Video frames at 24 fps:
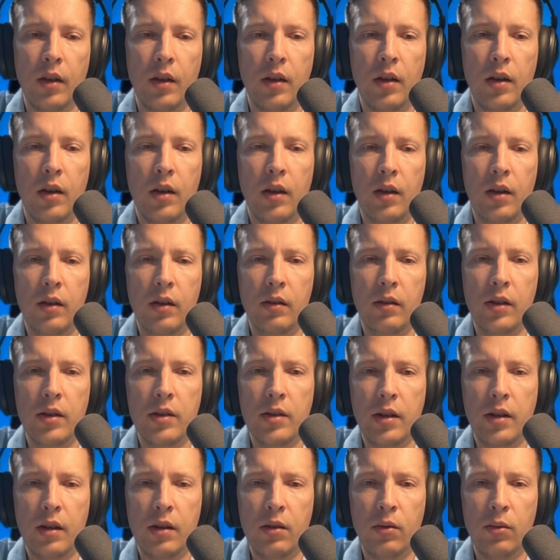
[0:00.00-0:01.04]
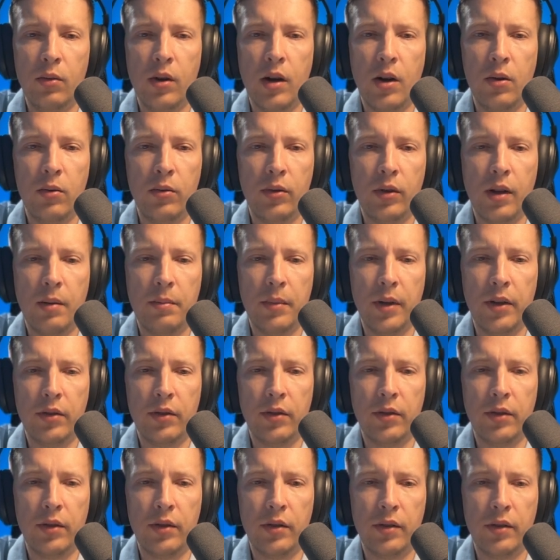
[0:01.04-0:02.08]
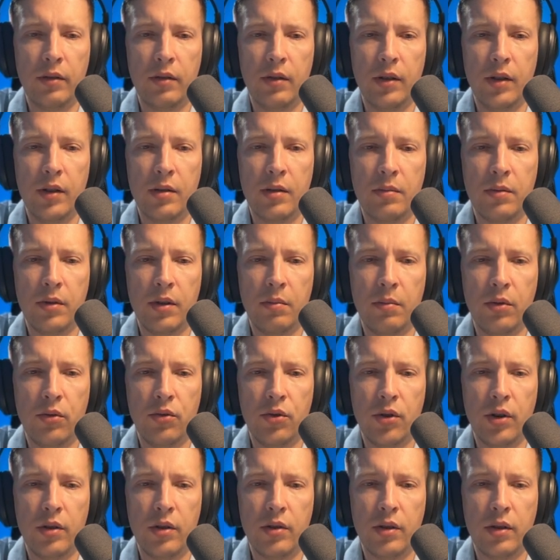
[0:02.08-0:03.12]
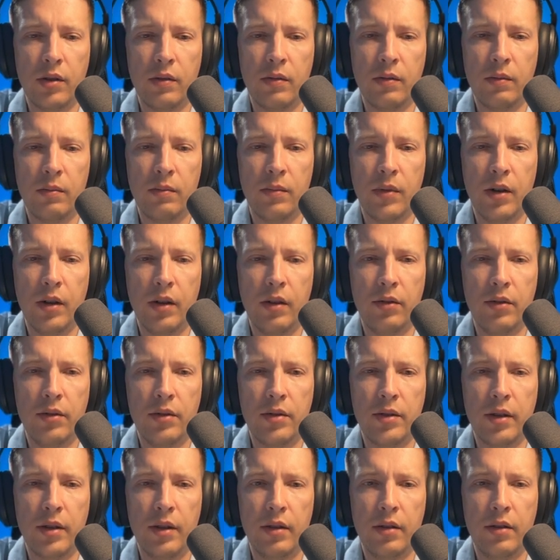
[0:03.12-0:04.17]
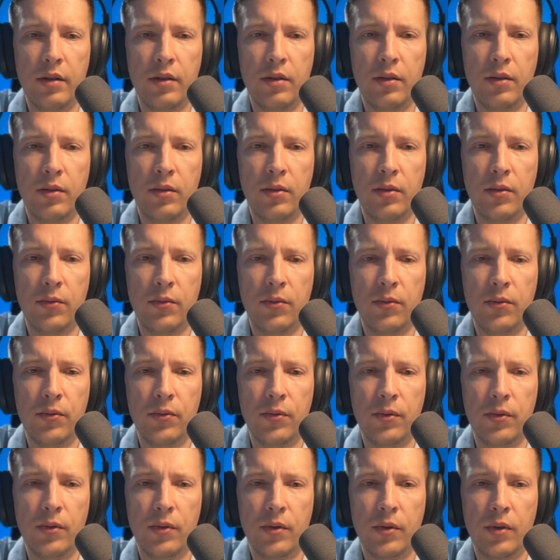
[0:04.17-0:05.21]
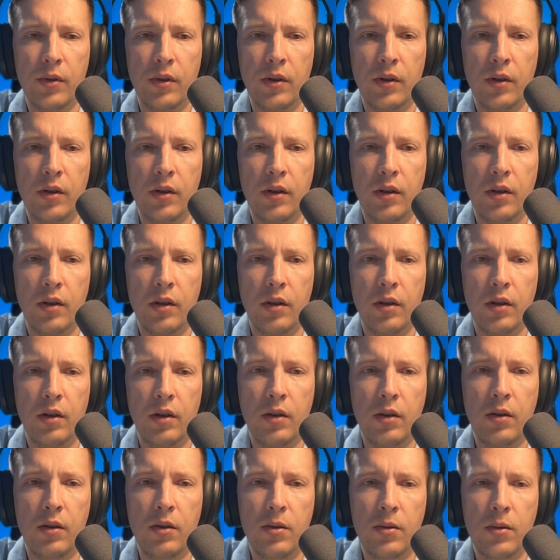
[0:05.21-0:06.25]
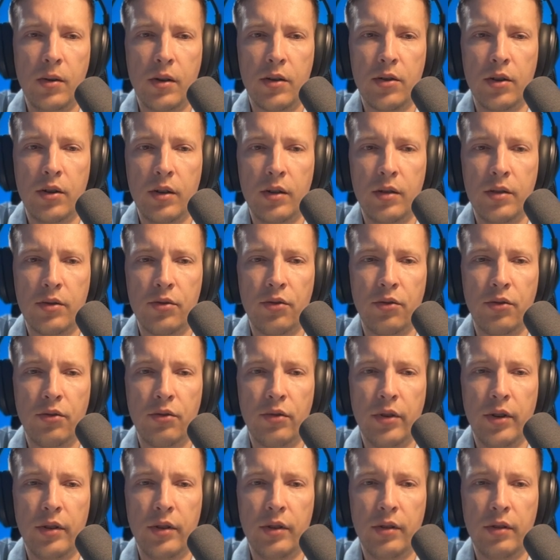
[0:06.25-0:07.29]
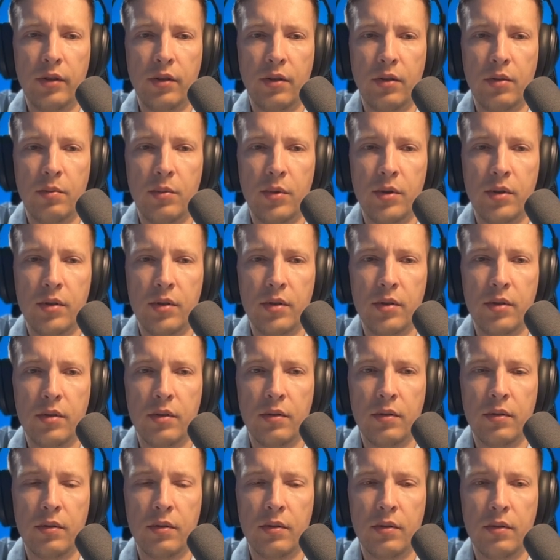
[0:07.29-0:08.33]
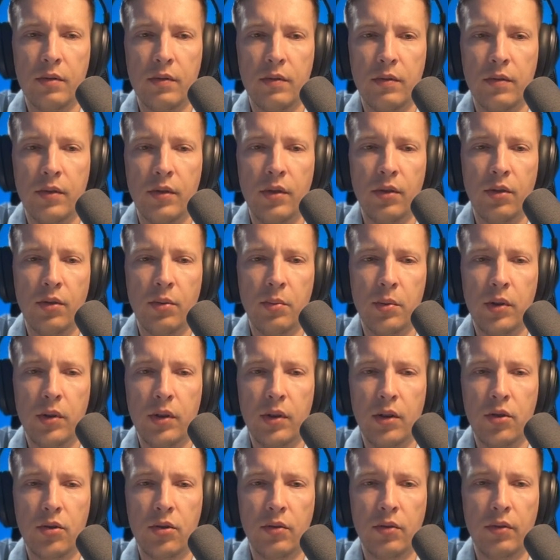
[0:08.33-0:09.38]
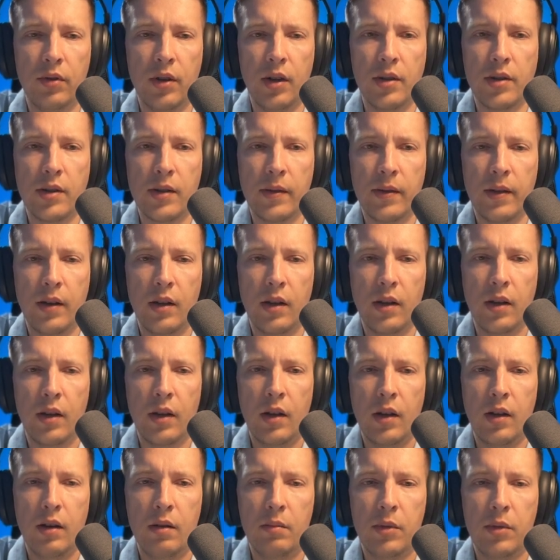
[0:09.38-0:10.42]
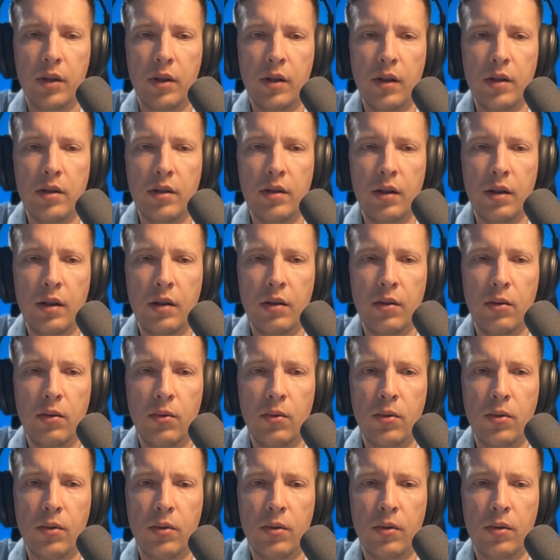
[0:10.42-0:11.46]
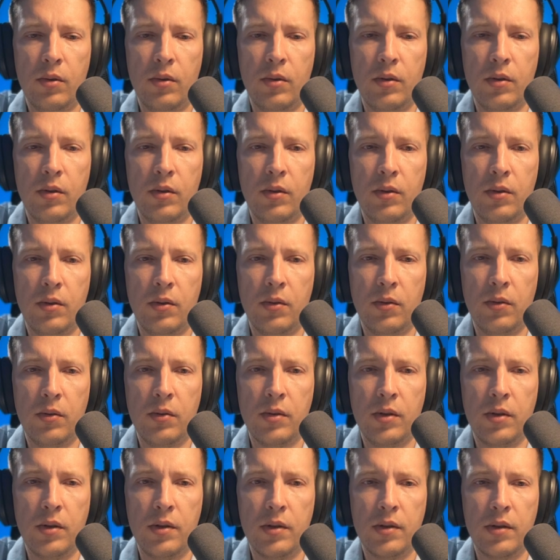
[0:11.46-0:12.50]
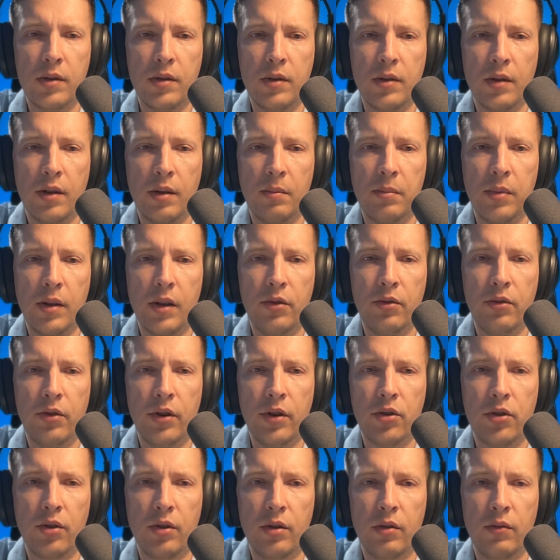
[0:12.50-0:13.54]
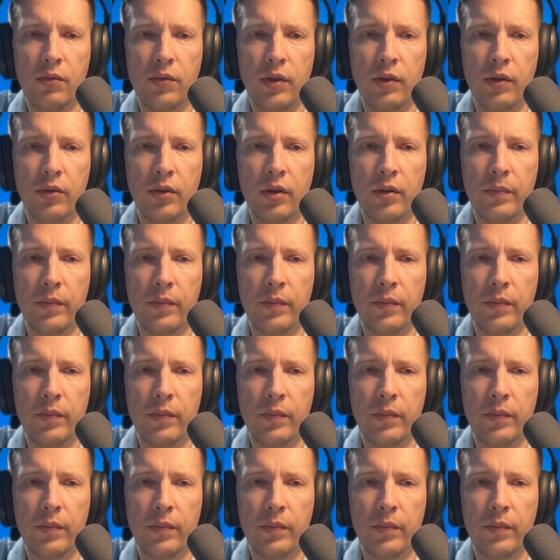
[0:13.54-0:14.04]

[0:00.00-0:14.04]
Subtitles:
And let's take a look how it commented it. Let's double check that my understanding of... Oh, actually it's generated comments for documentation. Nice. But let's take a look on this apply directional filter.